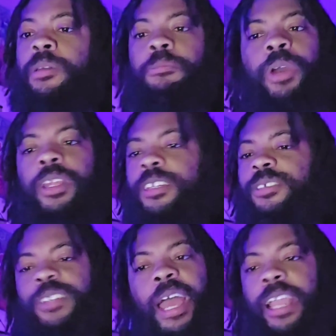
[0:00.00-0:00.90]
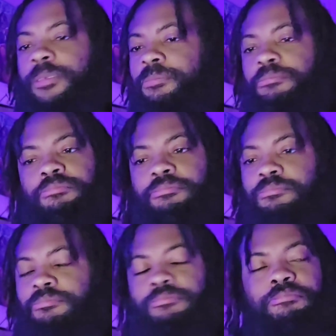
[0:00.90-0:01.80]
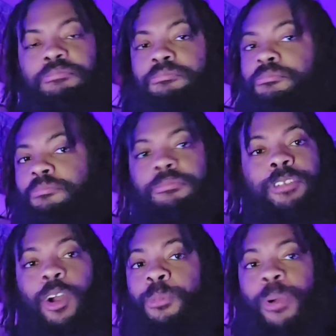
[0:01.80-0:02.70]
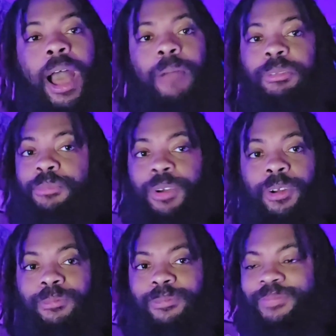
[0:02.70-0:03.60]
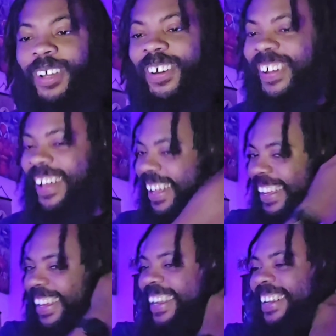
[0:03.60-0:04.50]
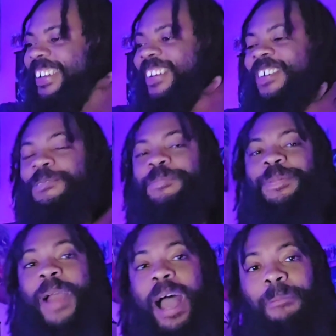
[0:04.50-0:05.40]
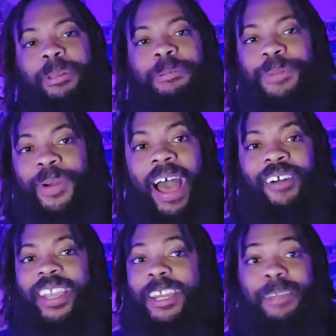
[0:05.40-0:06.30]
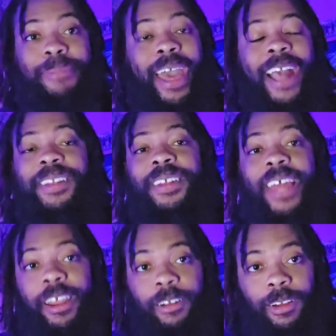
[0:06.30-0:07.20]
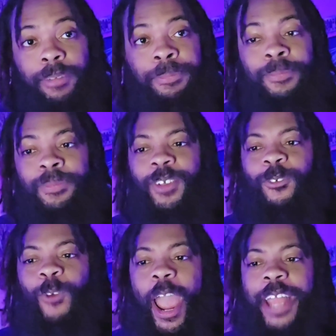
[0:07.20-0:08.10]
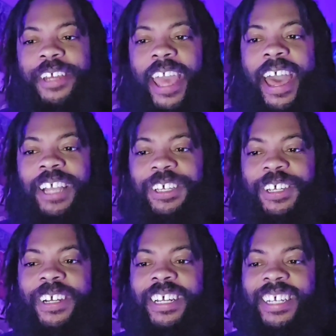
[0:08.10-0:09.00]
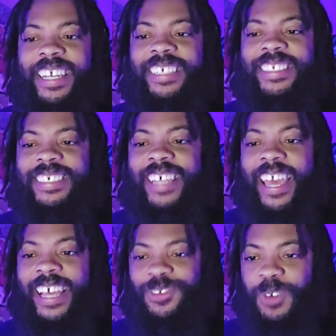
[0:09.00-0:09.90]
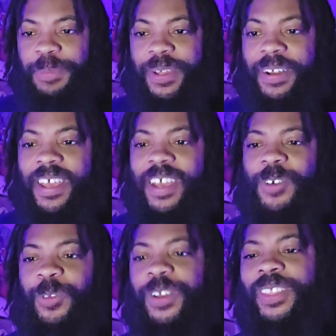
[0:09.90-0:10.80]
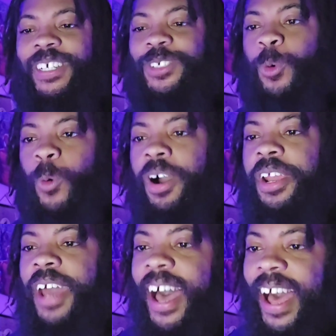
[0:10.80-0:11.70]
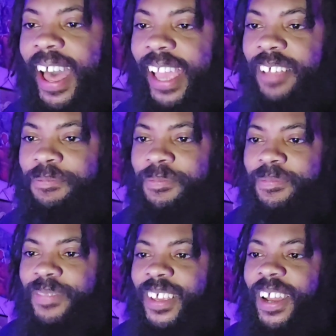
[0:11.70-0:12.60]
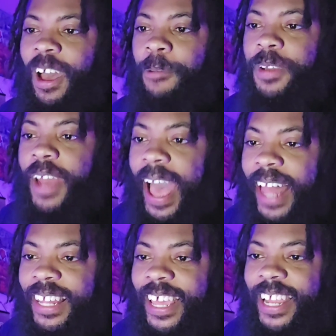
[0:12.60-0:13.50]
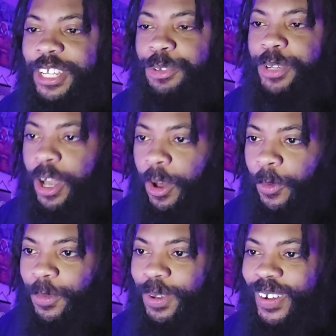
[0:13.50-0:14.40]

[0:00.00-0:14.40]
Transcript: But he's like, no problem, bro. No problem, bro. I'll get it back later. Right now, you're going to catch this ass whooping with this one eye. And I'm not letting you go.